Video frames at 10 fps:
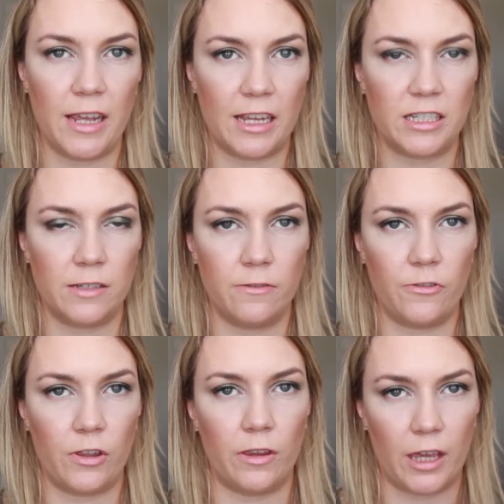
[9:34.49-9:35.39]
It didn't
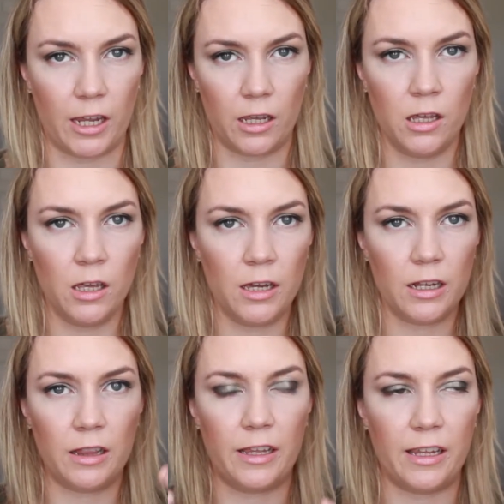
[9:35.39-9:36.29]
feel like
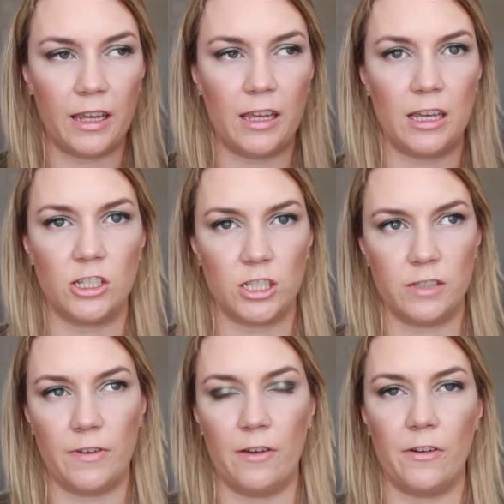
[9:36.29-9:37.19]
clingy, it
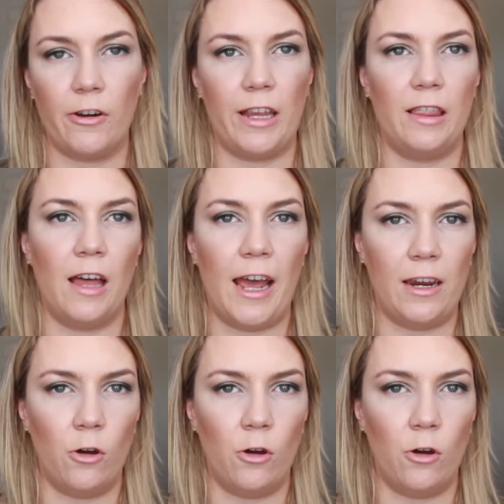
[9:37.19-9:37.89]
just felt very light,